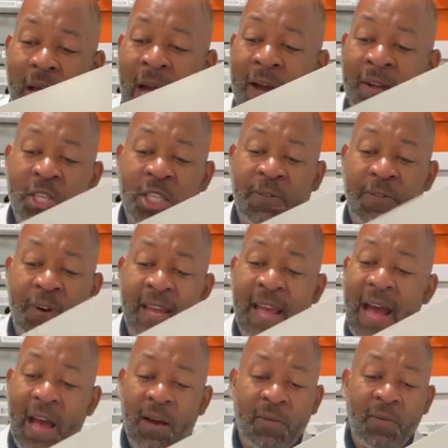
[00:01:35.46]
I just
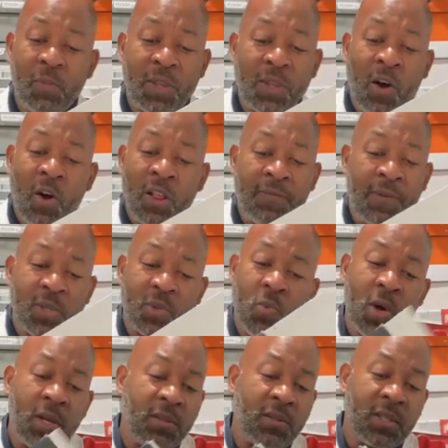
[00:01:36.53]
forgot, with all of us
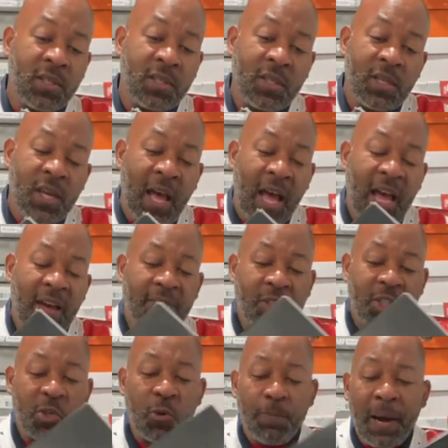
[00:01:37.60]
wanting to have a
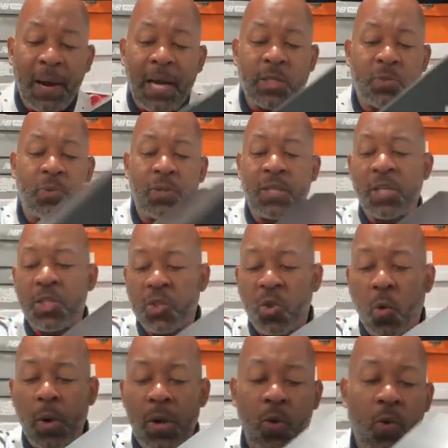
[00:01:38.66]
shoebox with this
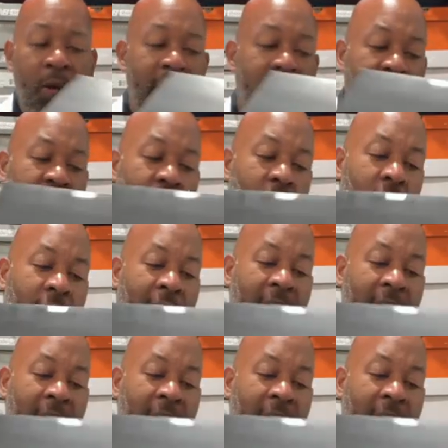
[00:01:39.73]
story on and that story on,